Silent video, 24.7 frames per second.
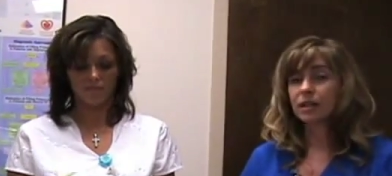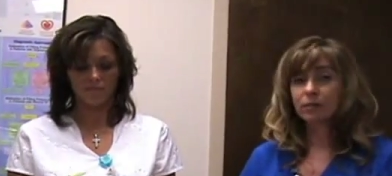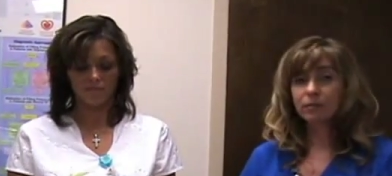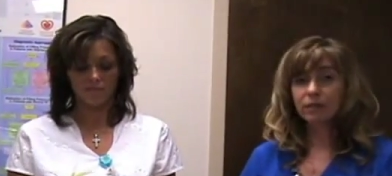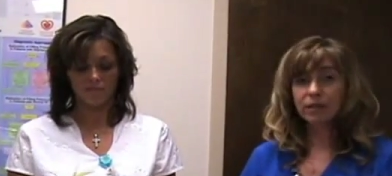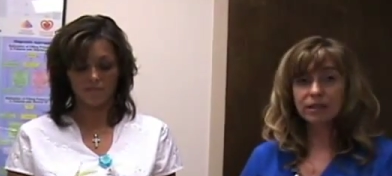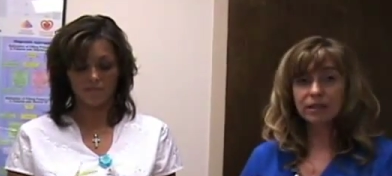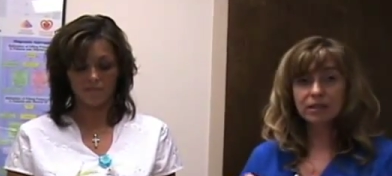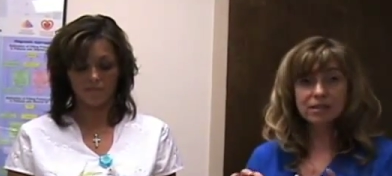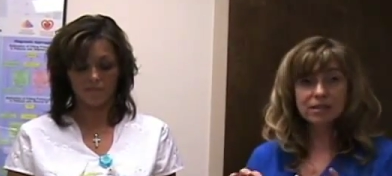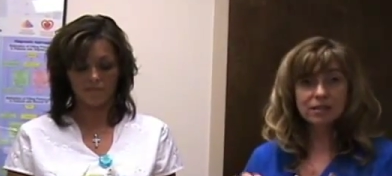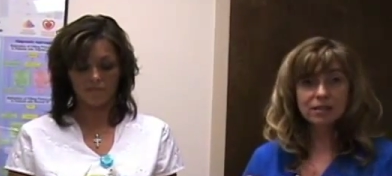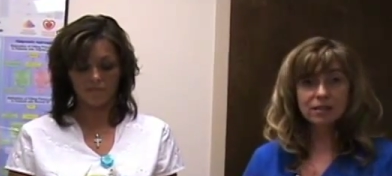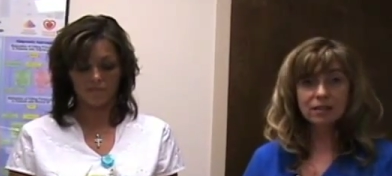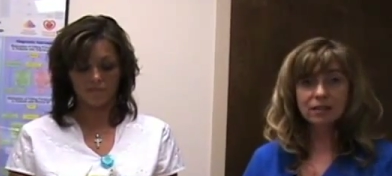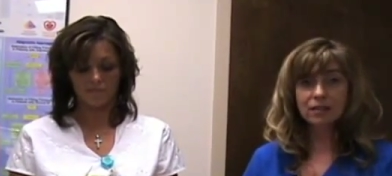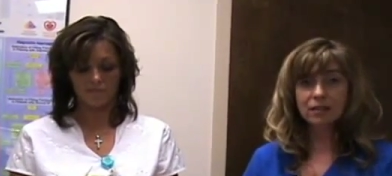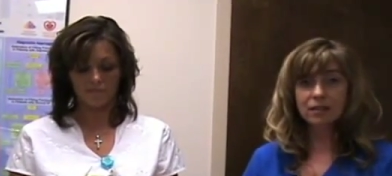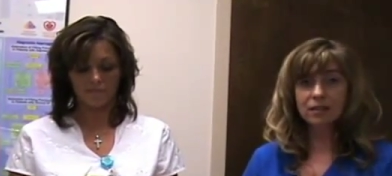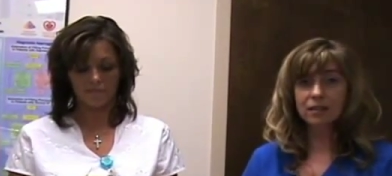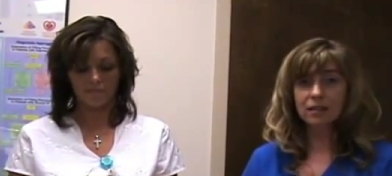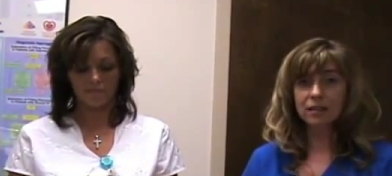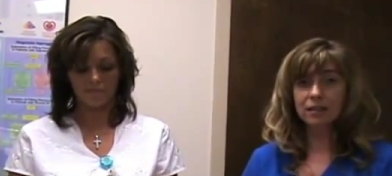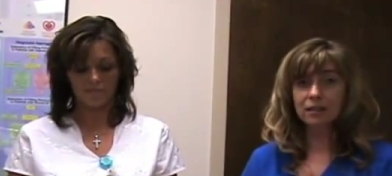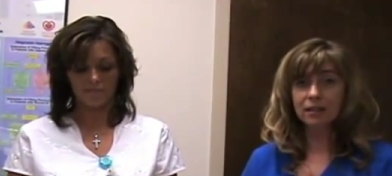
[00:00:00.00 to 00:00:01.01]
Speaker 1: but
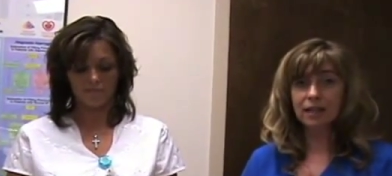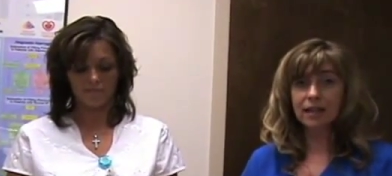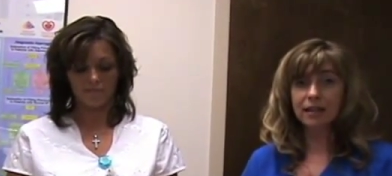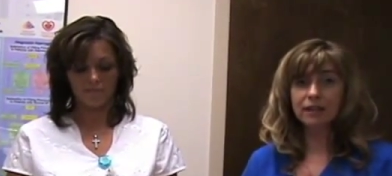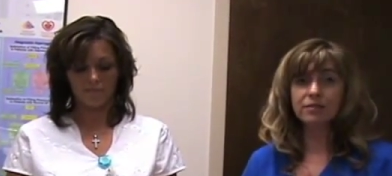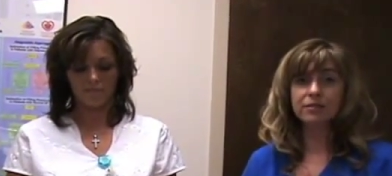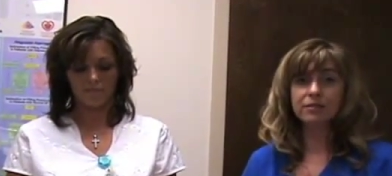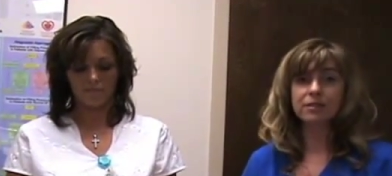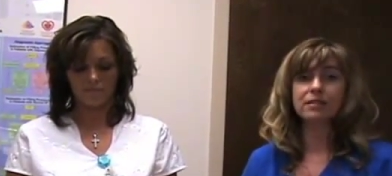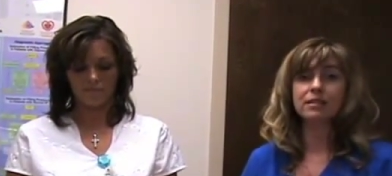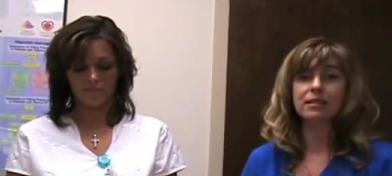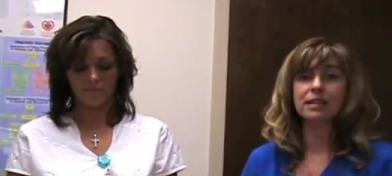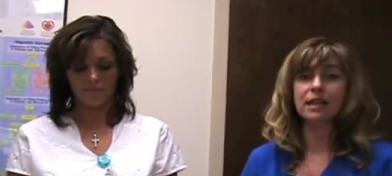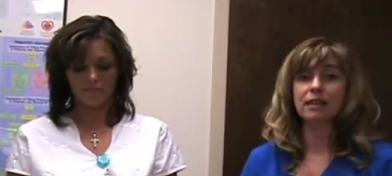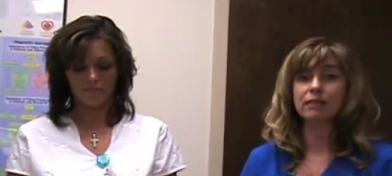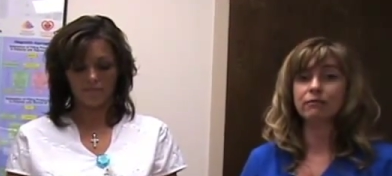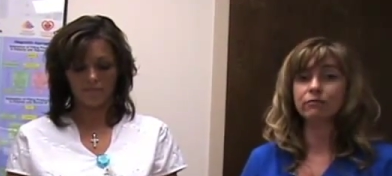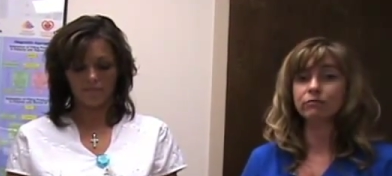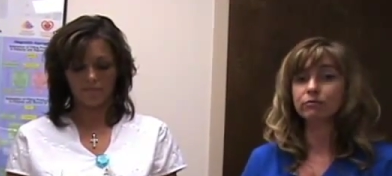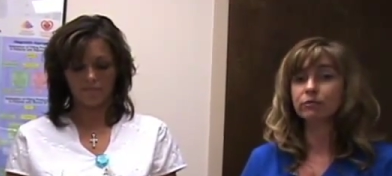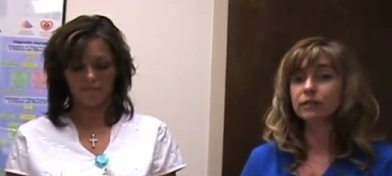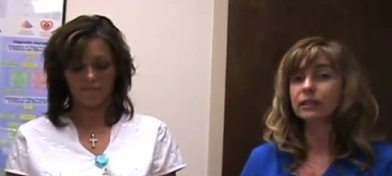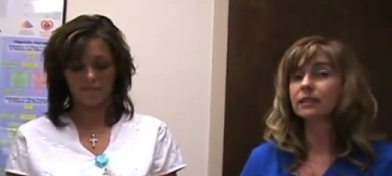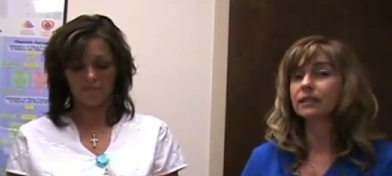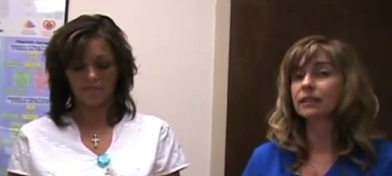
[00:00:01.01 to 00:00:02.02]
still allows us to have
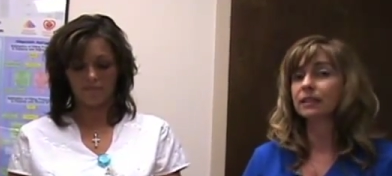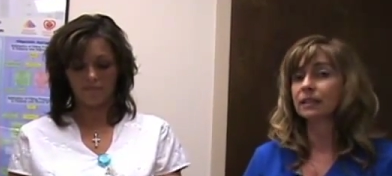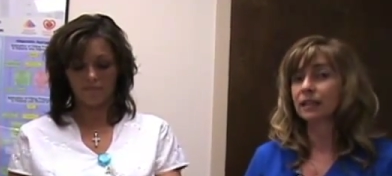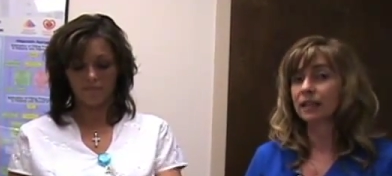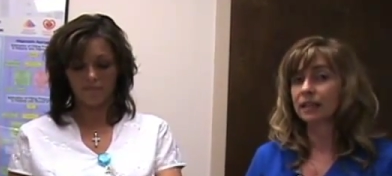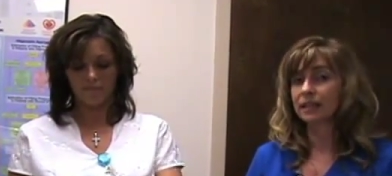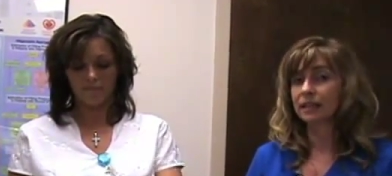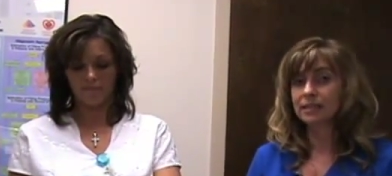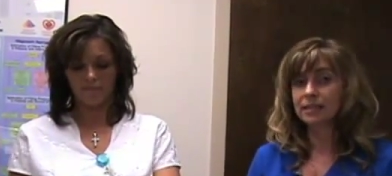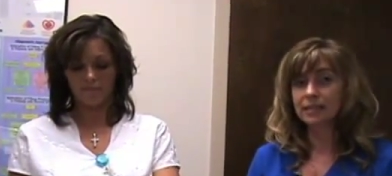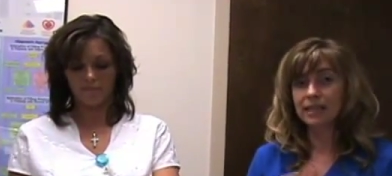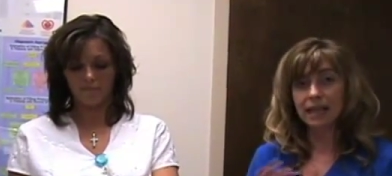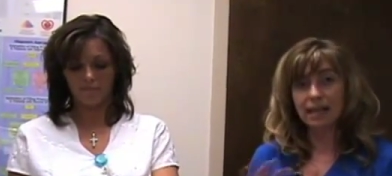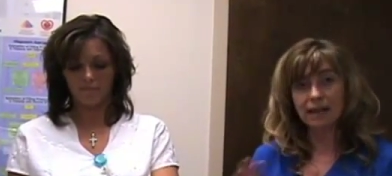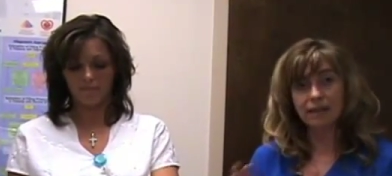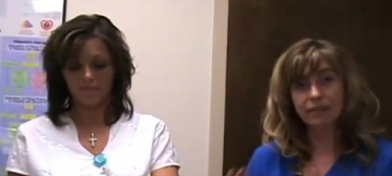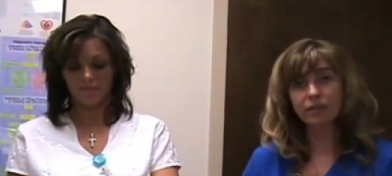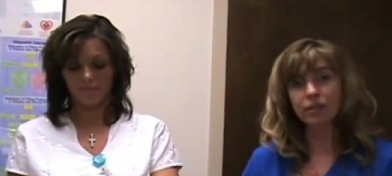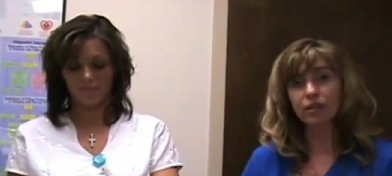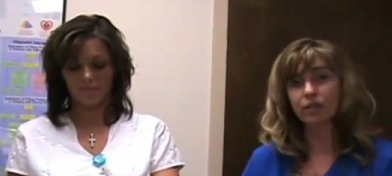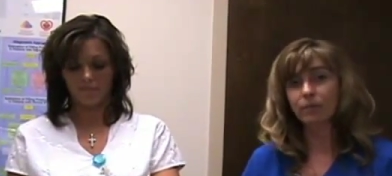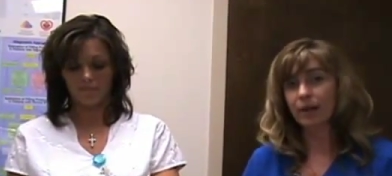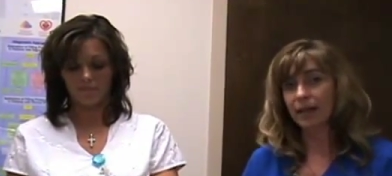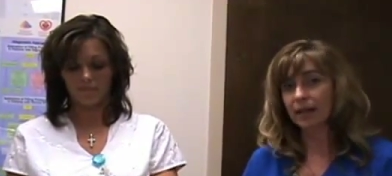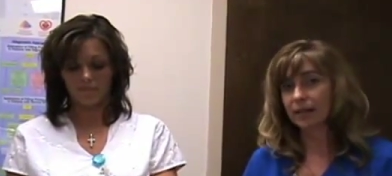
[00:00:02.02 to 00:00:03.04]
really nice
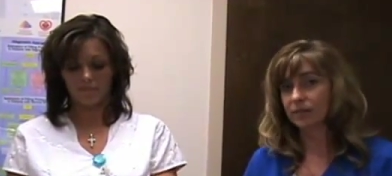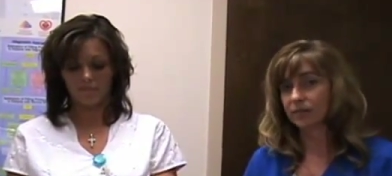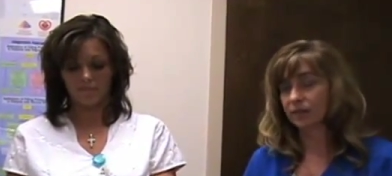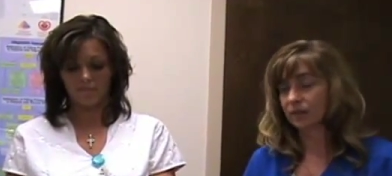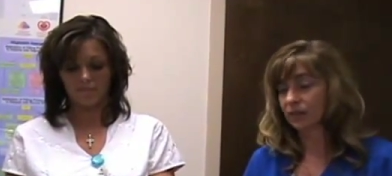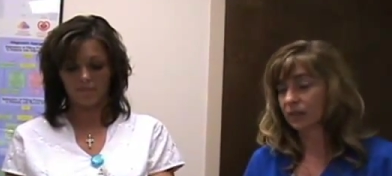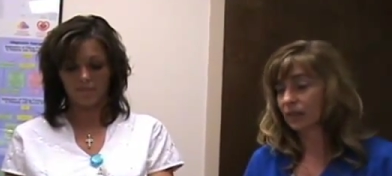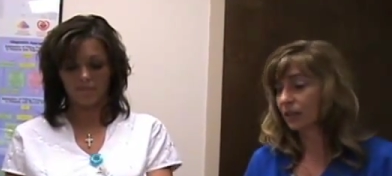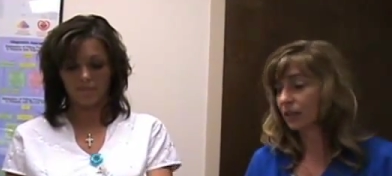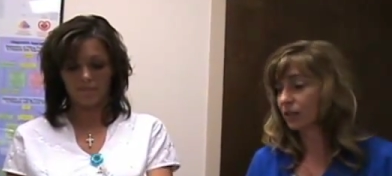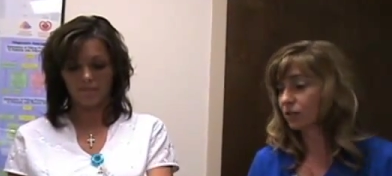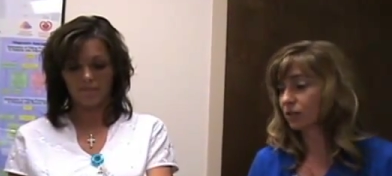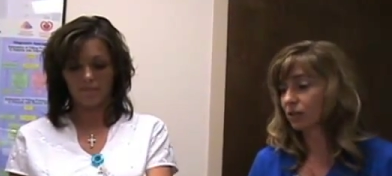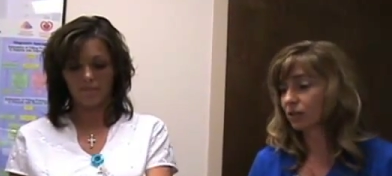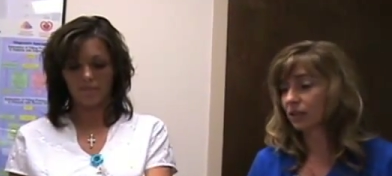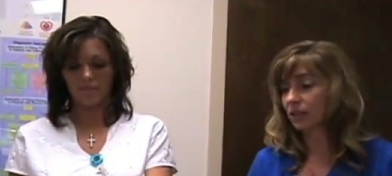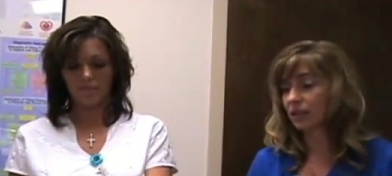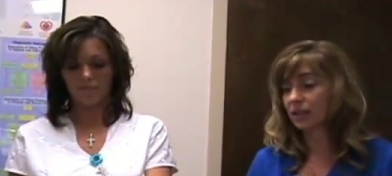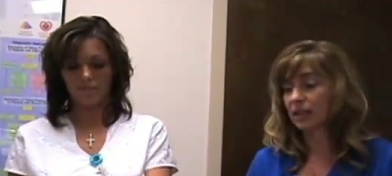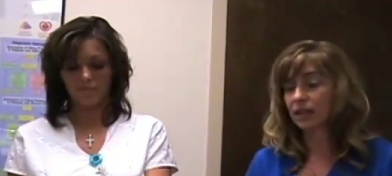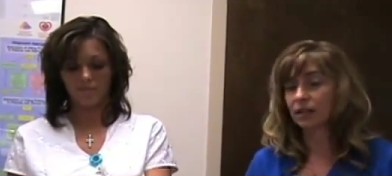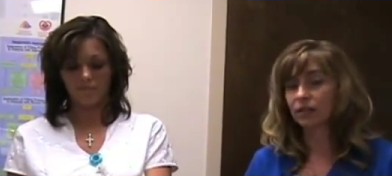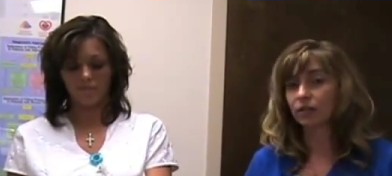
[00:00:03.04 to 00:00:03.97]
cavity opacification and